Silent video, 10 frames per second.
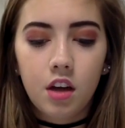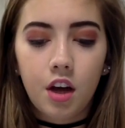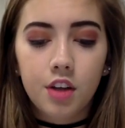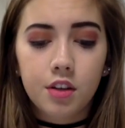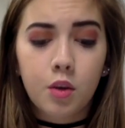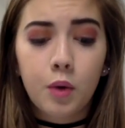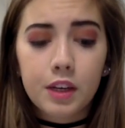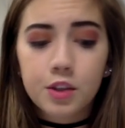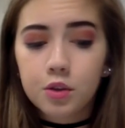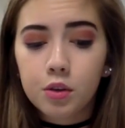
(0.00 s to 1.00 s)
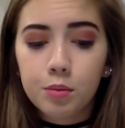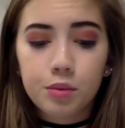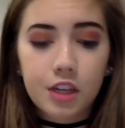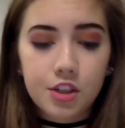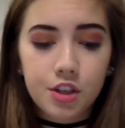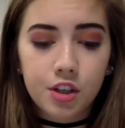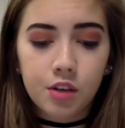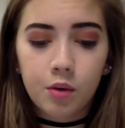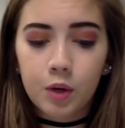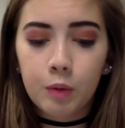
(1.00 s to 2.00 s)
a quick stolen pleasure
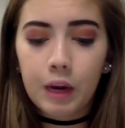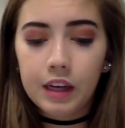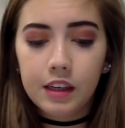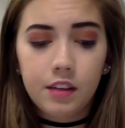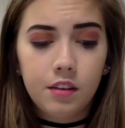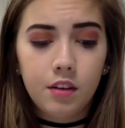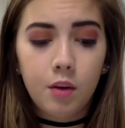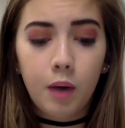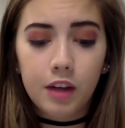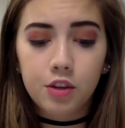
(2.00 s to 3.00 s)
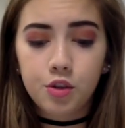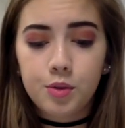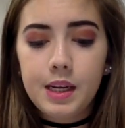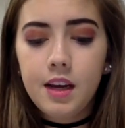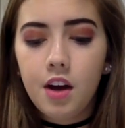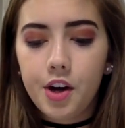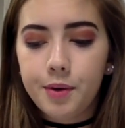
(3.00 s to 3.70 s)
or a wild treat.